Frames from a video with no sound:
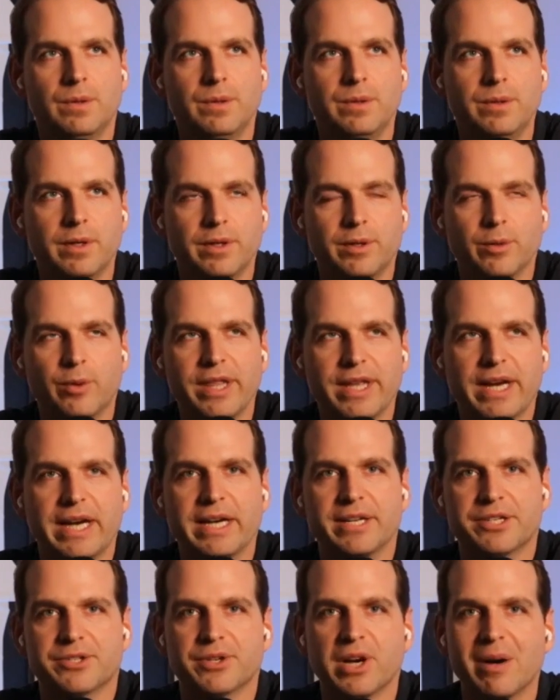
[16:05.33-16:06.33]
The way that I
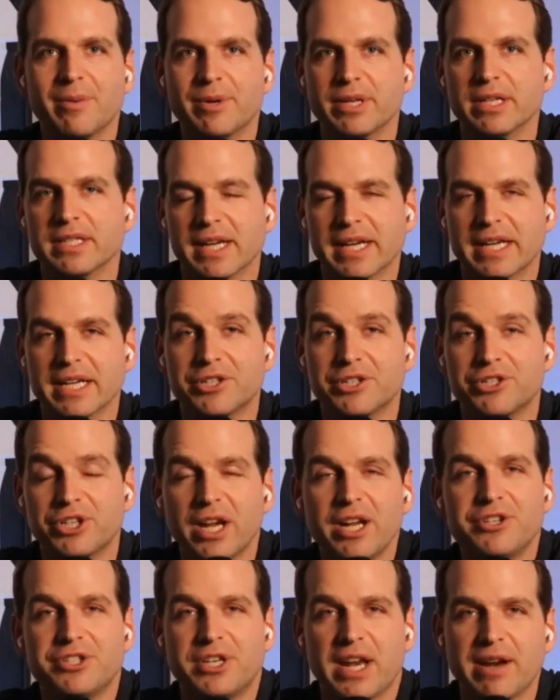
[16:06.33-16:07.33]
describe it is like it
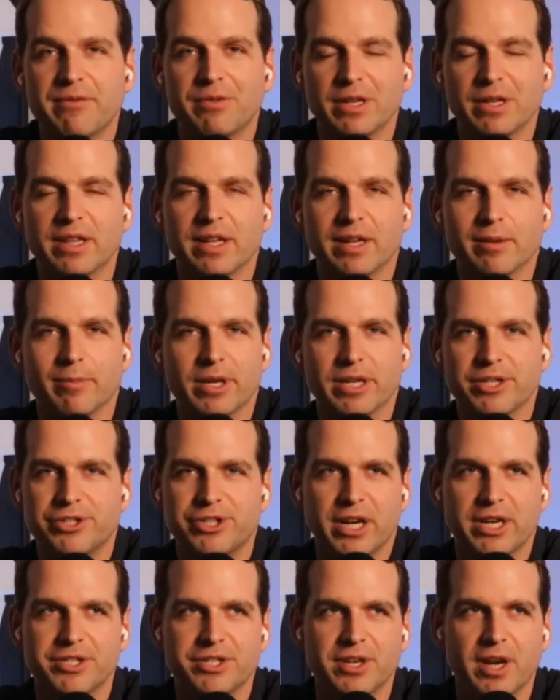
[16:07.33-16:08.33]
changed everything, but it
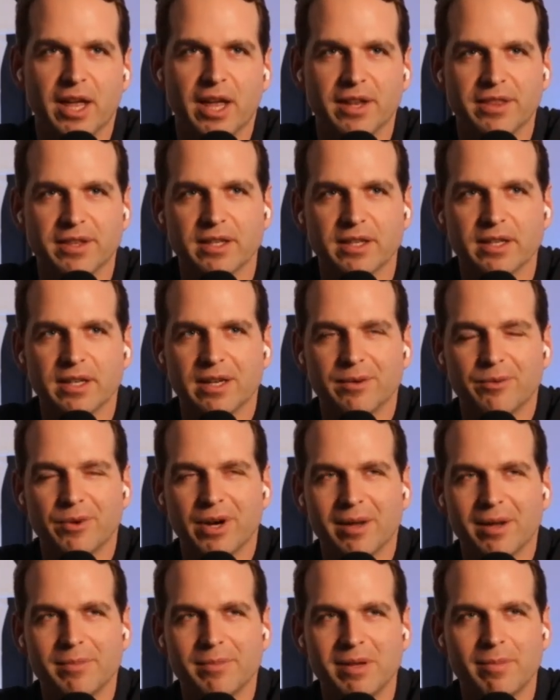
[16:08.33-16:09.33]
changed nothing. And what
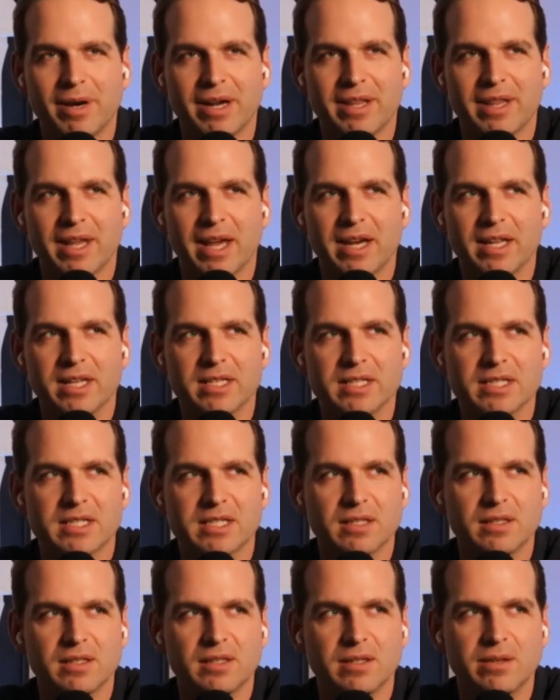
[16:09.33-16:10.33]
I mean by that is,
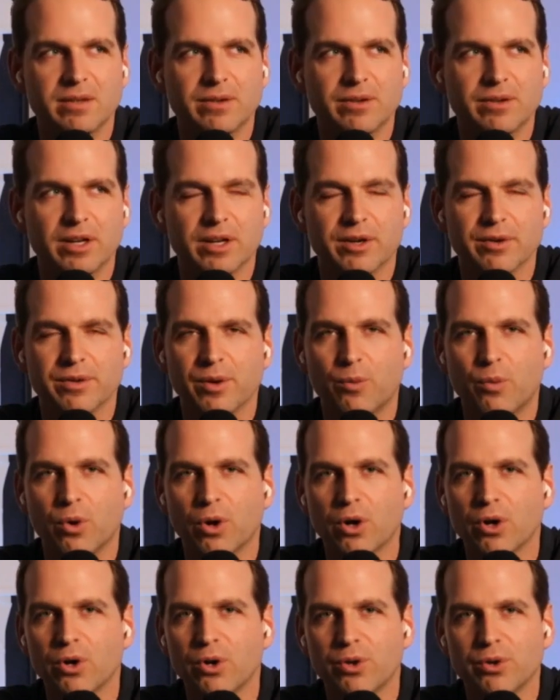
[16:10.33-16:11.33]
look, the
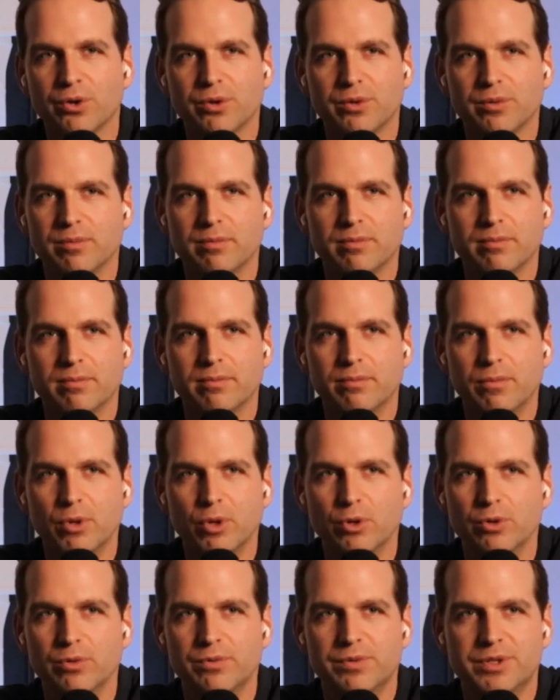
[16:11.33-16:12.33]
world
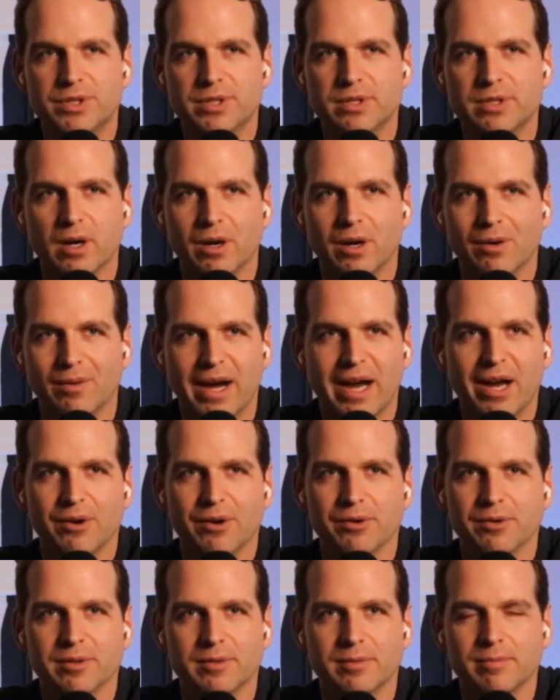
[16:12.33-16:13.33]
moves
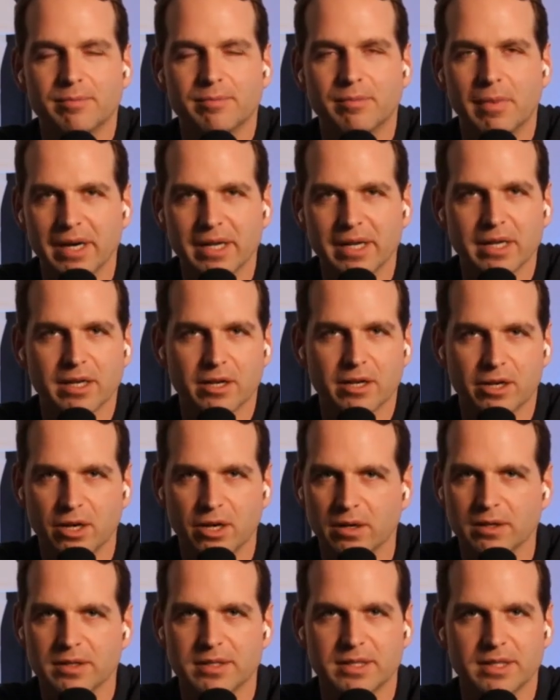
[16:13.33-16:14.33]
around money and
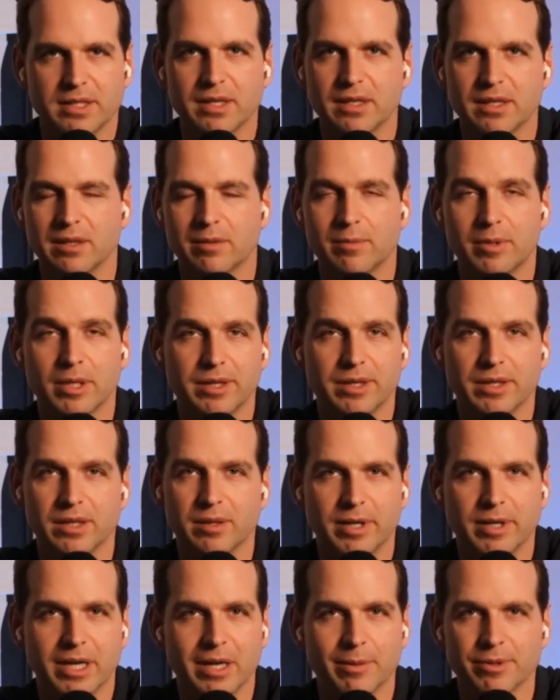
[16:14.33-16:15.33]
currency and the ability to
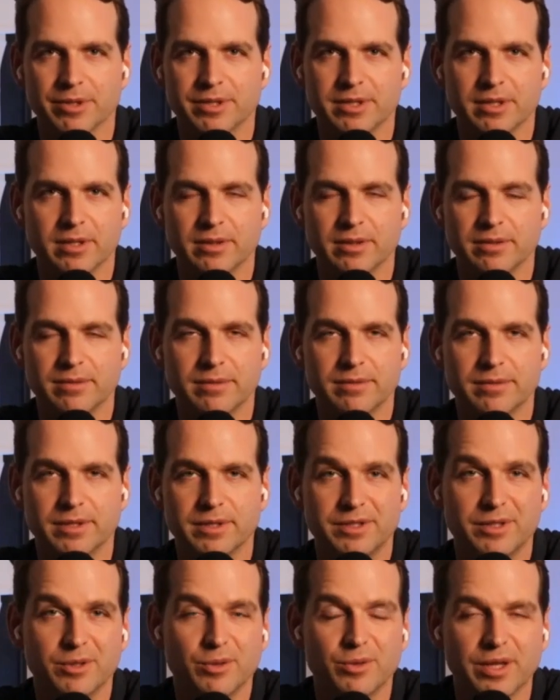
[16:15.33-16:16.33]
be able to
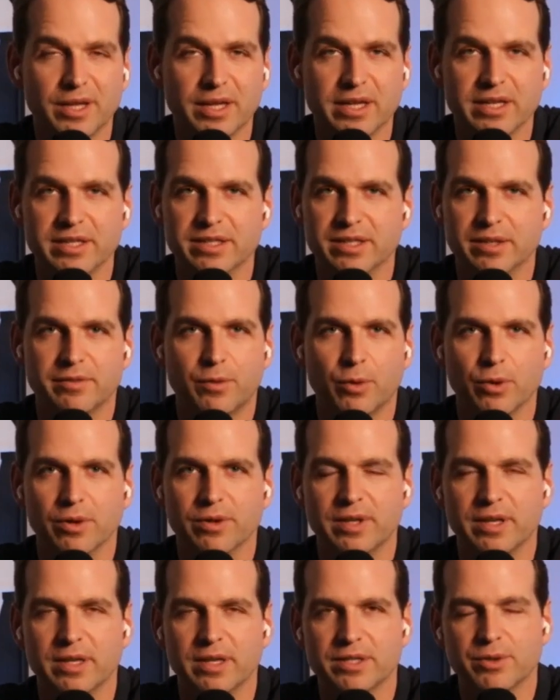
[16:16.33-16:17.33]
do things and
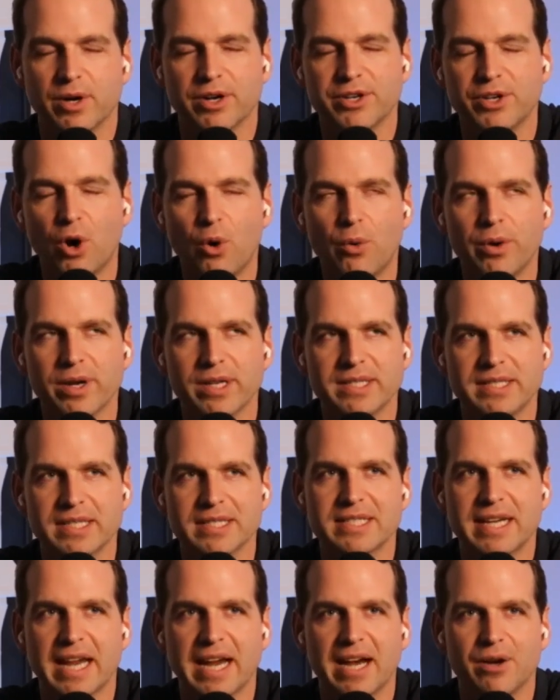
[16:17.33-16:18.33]
afford things. So I don't want to
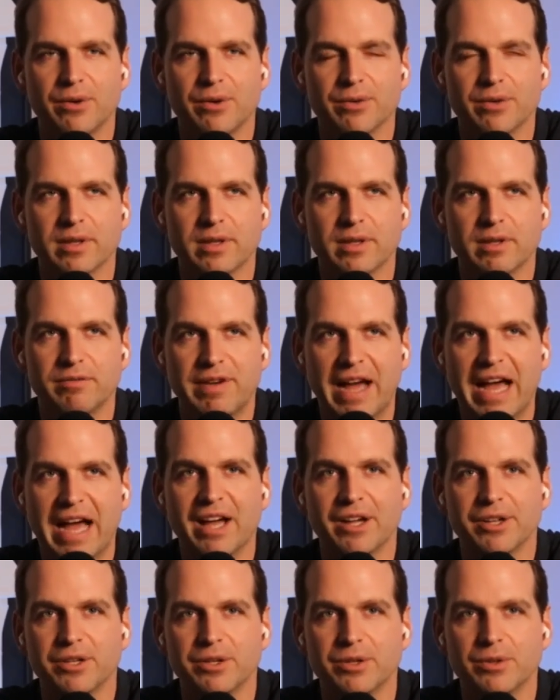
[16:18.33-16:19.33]
discount the
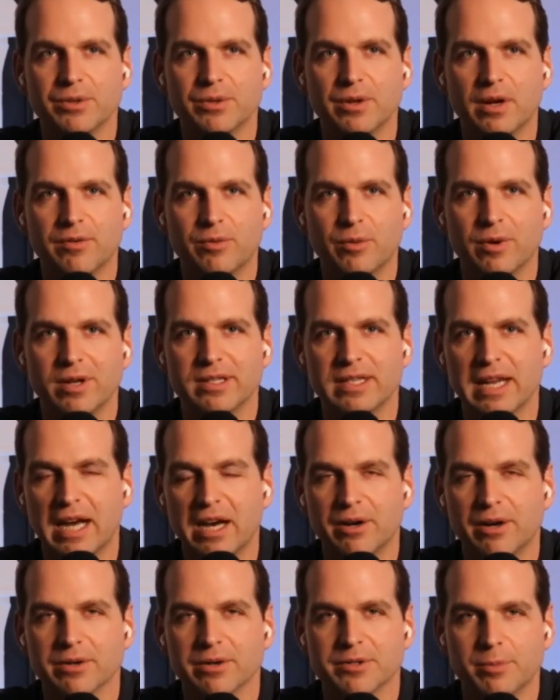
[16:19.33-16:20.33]
value of what
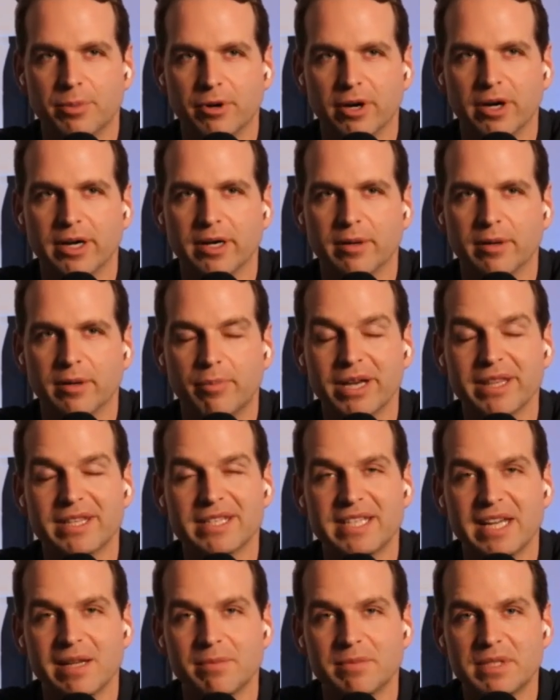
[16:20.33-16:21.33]
dollars bring. But at the
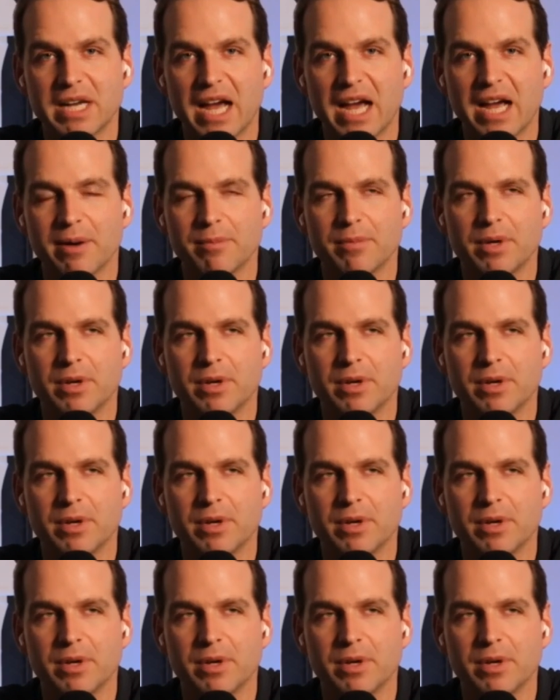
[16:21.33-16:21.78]
same time,